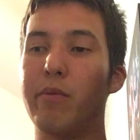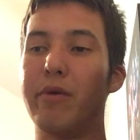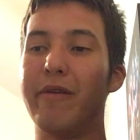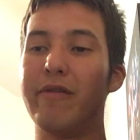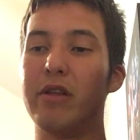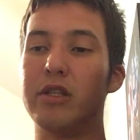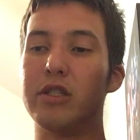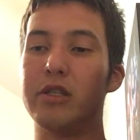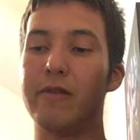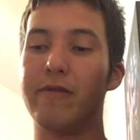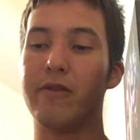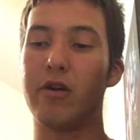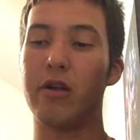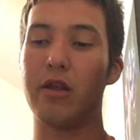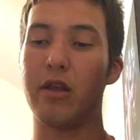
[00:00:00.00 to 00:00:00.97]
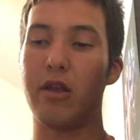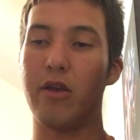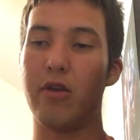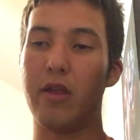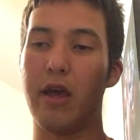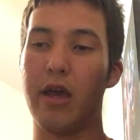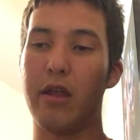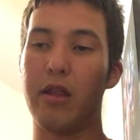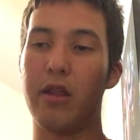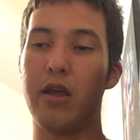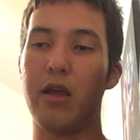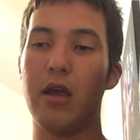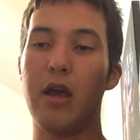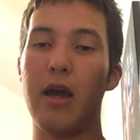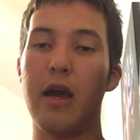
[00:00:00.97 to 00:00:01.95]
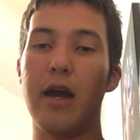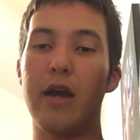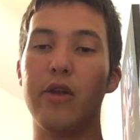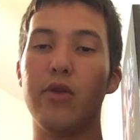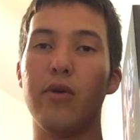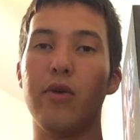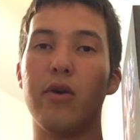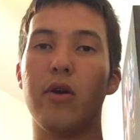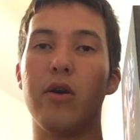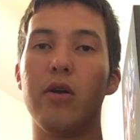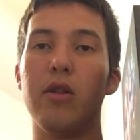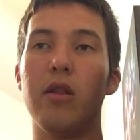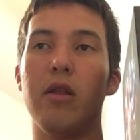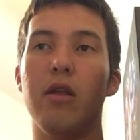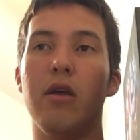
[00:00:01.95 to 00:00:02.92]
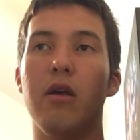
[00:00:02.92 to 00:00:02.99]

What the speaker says: privilege of calling you that. I don't call